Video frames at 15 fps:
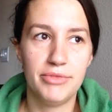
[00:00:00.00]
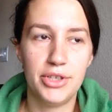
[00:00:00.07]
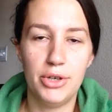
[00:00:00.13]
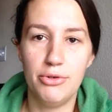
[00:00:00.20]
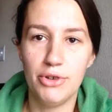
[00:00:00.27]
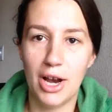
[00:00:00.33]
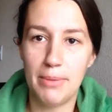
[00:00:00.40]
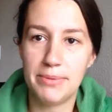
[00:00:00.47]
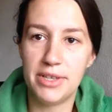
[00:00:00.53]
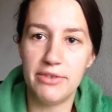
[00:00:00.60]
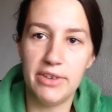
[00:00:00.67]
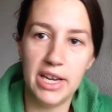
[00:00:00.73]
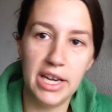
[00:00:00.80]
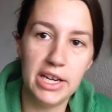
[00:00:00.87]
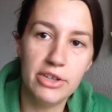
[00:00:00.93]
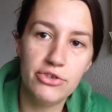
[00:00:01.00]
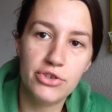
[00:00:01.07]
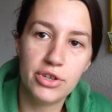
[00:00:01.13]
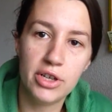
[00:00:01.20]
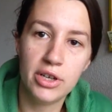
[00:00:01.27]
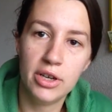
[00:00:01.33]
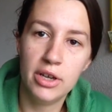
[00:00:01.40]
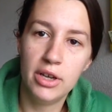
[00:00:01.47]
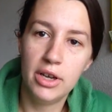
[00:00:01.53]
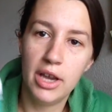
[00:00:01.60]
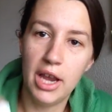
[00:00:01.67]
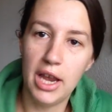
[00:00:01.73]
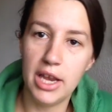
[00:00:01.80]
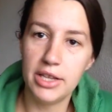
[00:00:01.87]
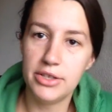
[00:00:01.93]
2 drops of each
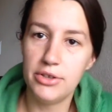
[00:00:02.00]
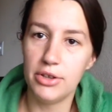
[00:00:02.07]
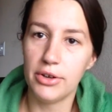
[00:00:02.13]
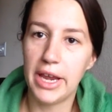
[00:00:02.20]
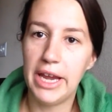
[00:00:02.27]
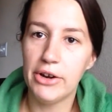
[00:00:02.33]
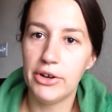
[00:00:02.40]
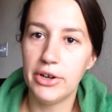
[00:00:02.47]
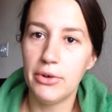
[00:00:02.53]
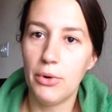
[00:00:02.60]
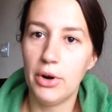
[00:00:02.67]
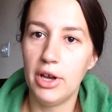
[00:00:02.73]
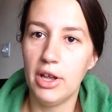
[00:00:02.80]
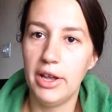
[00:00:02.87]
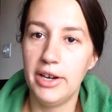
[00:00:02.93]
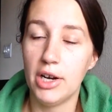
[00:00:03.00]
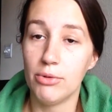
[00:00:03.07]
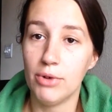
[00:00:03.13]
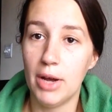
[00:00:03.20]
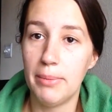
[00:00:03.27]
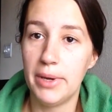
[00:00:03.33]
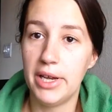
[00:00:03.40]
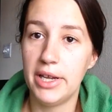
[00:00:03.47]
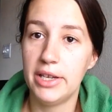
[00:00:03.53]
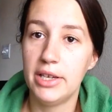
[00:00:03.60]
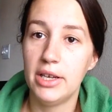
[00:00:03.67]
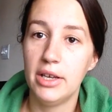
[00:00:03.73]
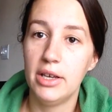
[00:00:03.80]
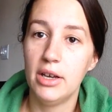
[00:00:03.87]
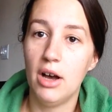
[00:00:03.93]
into the carrier oil, and I'll rub it
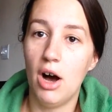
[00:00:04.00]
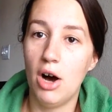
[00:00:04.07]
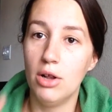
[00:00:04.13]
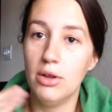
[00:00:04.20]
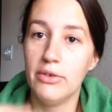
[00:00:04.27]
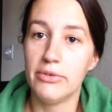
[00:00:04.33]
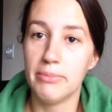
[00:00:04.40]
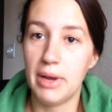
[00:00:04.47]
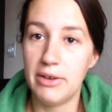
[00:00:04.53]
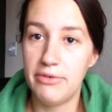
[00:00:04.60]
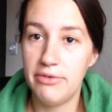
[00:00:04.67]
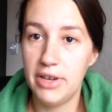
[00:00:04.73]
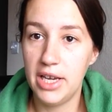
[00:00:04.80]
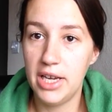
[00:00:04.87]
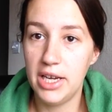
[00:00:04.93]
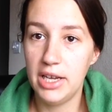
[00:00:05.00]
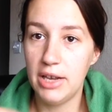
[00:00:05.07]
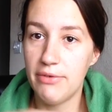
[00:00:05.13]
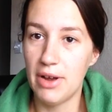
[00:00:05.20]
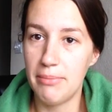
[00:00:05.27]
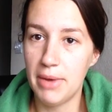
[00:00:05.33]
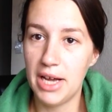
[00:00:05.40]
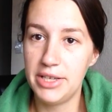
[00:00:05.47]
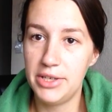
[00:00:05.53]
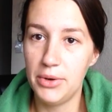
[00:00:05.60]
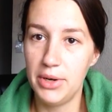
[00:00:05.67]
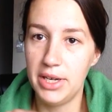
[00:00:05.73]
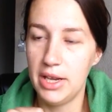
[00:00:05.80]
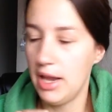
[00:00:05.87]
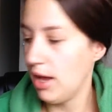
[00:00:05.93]
all over my feet. If I'm not
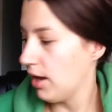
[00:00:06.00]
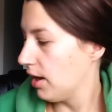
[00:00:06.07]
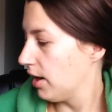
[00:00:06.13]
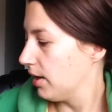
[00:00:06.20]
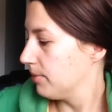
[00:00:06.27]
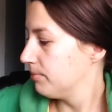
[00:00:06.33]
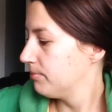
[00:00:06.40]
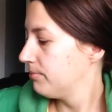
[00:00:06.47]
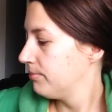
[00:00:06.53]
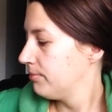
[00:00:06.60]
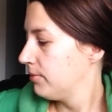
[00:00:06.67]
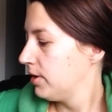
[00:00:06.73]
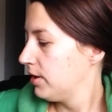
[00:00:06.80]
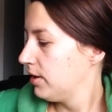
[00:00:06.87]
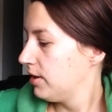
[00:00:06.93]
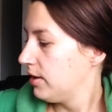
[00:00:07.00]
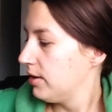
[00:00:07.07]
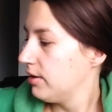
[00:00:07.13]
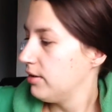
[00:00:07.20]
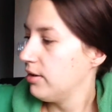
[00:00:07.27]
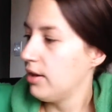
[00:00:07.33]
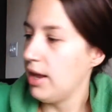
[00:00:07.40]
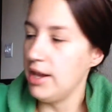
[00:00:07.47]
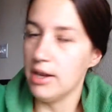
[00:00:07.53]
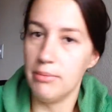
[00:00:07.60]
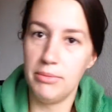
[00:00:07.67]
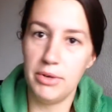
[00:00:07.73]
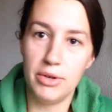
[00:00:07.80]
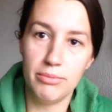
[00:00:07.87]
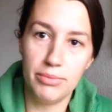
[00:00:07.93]
doing an
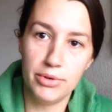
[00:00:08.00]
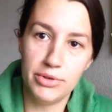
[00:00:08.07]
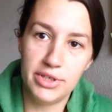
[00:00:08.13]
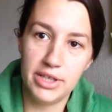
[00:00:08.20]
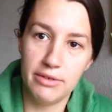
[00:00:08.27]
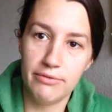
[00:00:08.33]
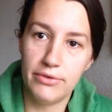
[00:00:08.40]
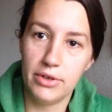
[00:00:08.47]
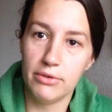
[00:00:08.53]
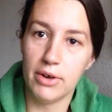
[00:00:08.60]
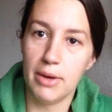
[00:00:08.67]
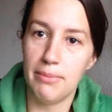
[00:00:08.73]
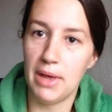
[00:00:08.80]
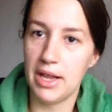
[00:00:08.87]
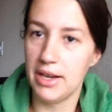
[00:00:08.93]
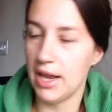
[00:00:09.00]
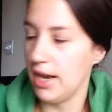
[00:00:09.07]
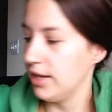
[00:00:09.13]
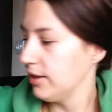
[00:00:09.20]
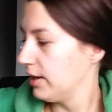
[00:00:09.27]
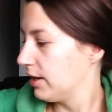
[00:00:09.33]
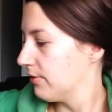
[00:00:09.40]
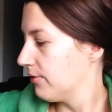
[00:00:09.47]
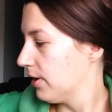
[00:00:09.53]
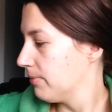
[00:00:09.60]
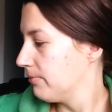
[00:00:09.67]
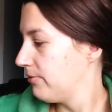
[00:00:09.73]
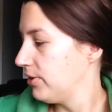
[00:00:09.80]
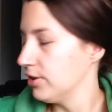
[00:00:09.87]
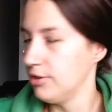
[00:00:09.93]
immune boosting foot rub that night, like if
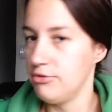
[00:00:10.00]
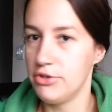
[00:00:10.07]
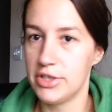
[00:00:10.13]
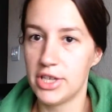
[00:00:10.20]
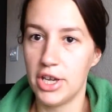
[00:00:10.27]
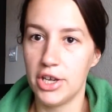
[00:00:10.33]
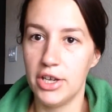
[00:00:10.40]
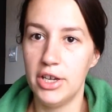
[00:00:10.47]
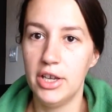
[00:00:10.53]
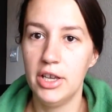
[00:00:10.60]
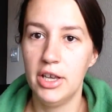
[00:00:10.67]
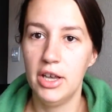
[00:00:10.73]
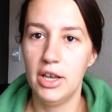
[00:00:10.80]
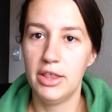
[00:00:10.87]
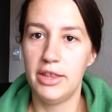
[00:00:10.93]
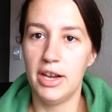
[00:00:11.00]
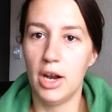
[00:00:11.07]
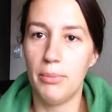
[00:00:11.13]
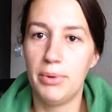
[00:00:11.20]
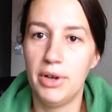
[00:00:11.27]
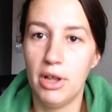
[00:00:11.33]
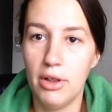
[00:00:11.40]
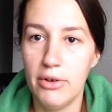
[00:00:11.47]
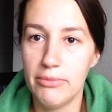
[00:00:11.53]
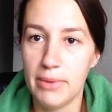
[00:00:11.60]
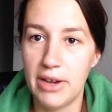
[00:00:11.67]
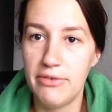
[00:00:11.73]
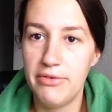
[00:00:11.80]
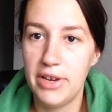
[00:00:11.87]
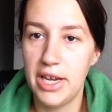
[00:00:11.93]
I'm feeling just good, then I'll put it all over
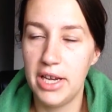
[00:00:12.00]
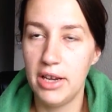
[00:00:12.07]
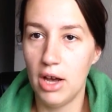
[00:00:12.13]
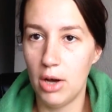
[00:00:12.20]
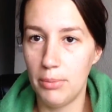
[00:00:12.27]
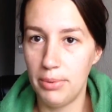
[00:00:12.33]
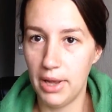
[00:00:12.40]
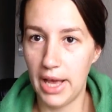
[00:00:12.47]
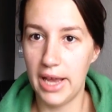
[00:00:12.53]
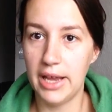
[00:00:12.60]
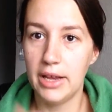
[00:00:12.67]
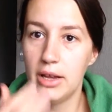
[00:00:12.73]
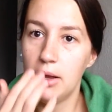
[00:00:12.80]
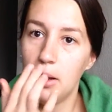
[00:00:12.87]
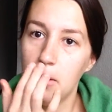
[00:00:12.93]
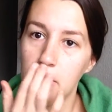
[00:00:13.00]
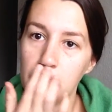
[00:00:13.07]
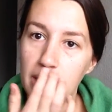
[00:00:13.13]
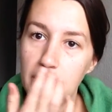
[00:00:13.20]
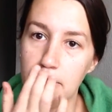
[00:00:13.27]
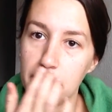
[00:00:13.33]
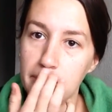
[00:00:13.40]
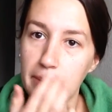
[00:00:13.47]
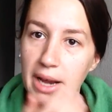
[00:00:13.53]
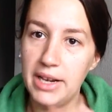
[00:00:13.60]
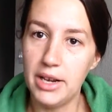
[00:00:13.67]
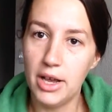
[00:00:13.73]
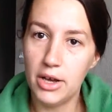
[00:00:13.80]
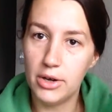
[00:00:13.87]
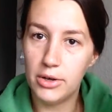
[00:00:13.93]
my feet. I'll apply it right over my
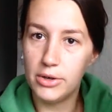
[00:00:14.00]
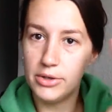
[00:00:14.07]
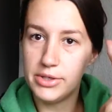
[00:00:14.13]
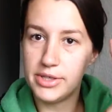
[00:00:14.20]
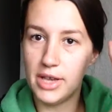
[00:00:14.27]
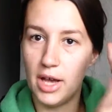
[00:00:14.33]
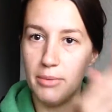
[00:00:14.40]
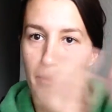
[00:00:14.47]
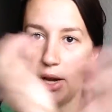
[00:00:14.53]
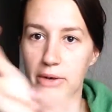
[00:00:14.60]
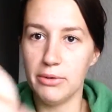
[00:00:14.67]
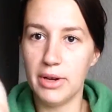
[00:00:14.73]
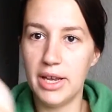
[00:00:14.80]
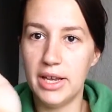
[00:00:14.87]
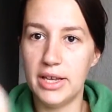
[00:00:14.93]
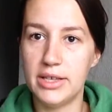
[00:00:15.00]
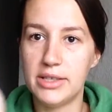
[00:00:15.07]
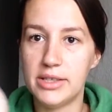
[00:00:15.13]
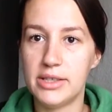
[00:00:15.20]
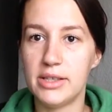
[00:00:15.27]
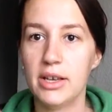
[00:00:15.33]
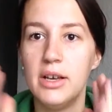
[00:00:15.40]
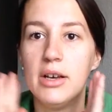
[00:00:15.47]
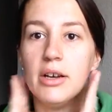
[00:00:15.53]
nose, on my wrists,